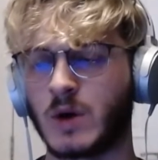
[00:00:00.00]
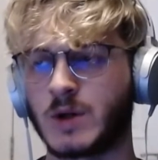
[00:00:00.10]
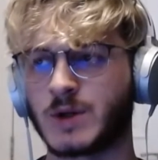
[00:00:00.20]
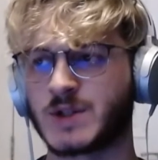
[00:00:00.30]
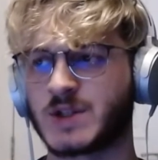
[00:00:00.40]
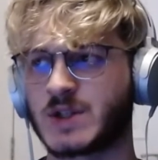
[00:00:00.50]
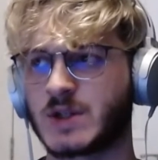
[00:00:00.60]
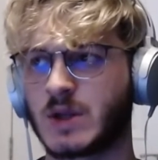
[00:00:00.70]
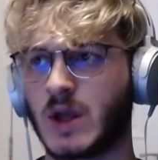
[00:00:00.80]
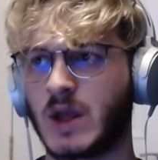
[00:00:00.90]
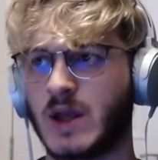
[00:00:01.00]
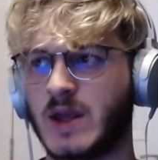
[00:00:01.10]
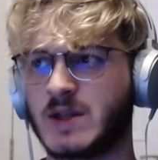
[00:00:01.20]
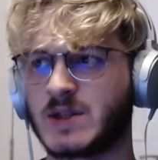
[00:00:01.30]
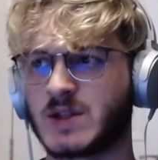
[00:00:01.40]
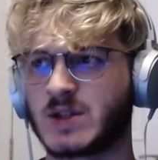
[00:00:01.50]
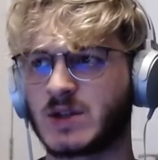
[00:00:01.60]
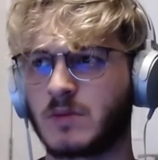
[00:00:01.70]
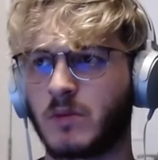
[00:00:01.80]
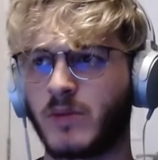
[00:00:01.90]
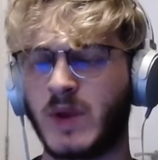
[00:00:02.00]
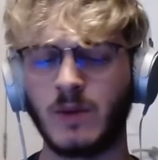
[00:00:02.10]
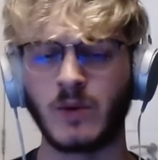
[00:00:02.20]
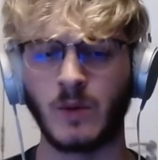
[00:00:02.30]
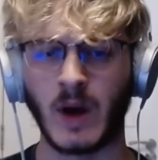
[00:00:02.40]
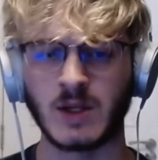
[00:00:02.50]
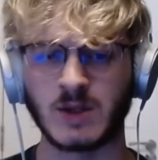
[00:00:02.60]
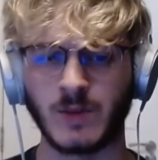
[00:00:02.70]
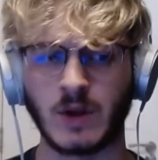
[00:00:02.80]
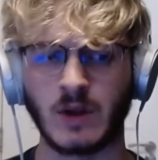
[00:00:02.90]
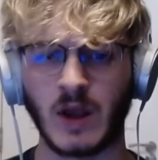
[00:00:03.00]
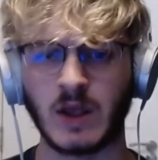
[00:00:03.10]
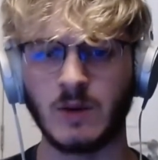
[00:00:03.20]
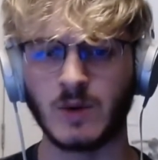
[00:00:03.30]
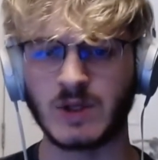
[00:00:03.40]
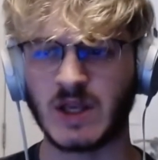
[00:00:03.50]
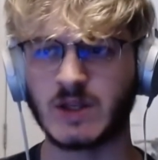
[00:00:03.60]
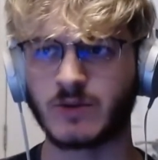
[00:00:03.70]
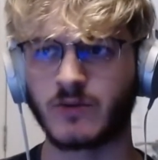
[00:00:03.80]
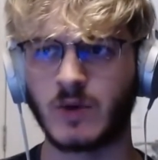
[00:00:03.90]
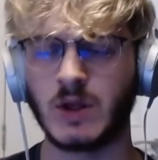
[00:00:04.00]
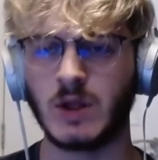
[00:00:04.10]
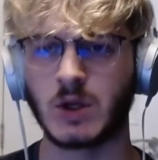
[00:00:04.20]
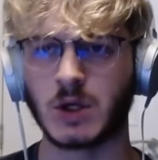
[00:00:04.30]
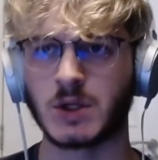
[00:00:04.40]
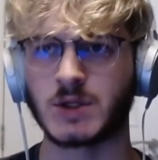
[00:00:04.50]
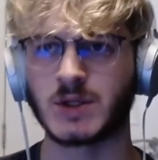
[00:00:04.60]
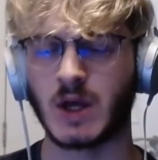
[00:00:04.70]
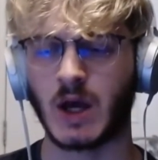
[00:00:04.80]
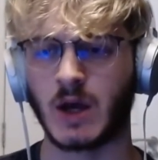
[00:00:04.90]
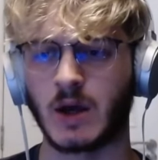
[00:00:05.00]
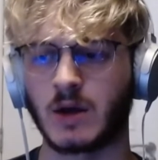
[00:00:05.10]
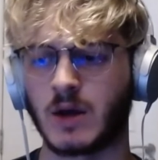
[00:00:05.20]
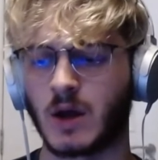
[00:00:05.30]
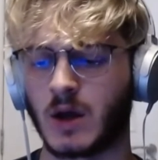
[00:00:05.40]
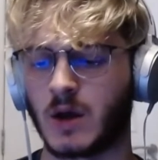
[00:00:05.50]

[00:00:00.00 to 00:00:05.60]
was his people management. Like he's really good at